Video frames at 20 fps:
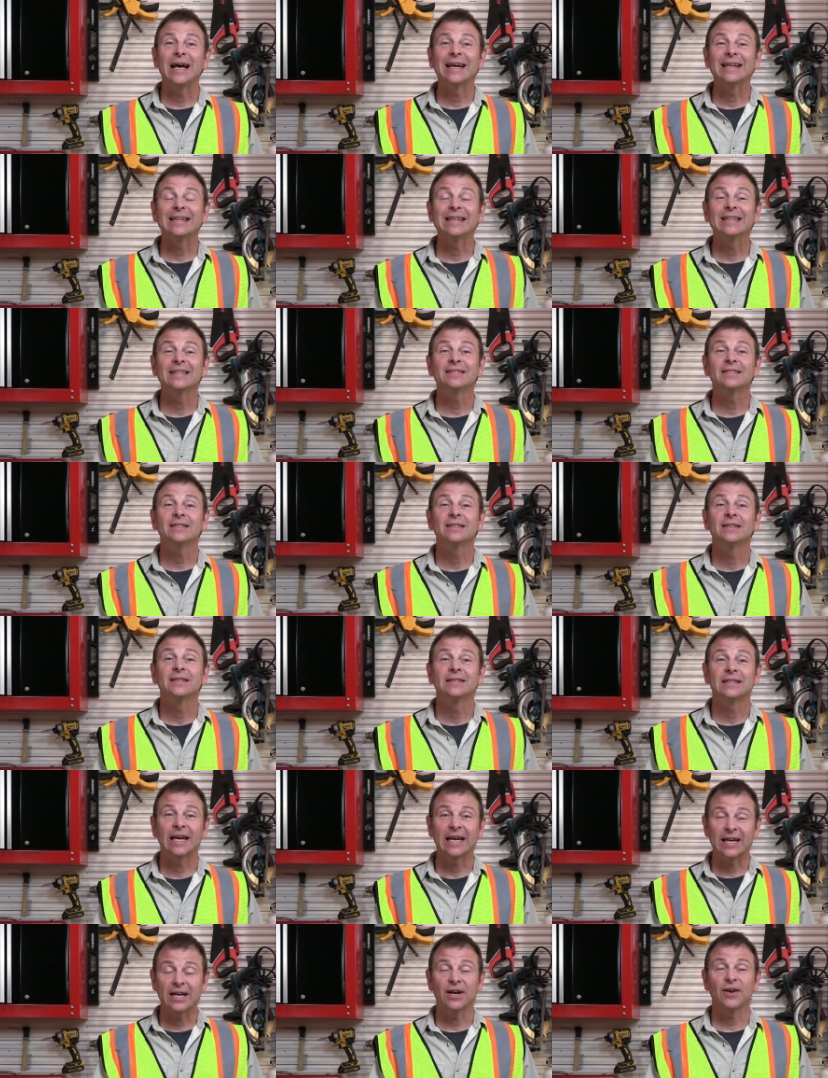line is,
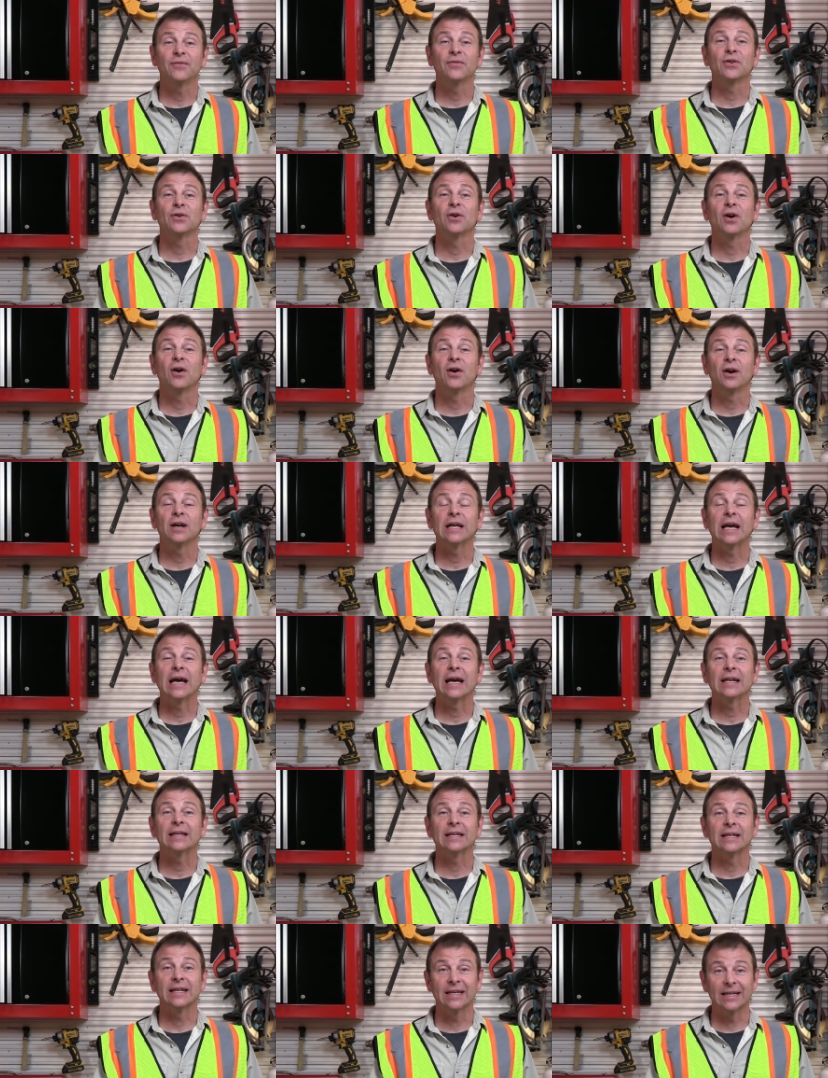take care of your hard
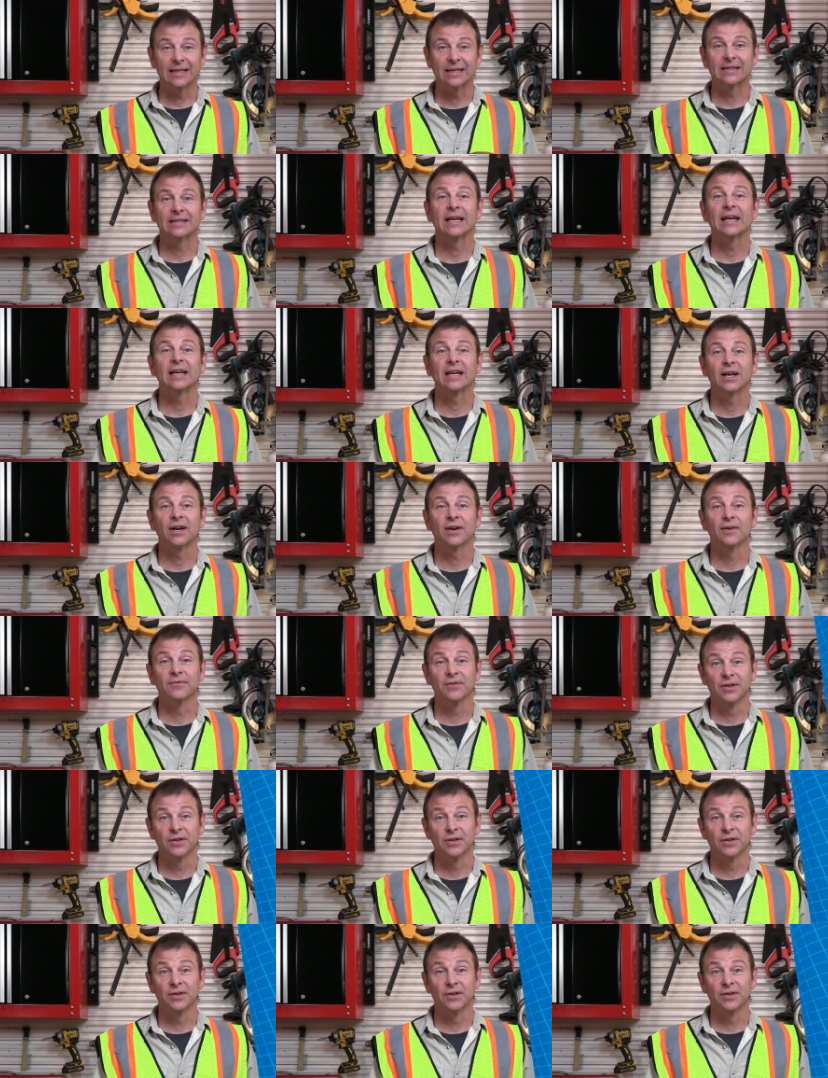hat and it'll take care of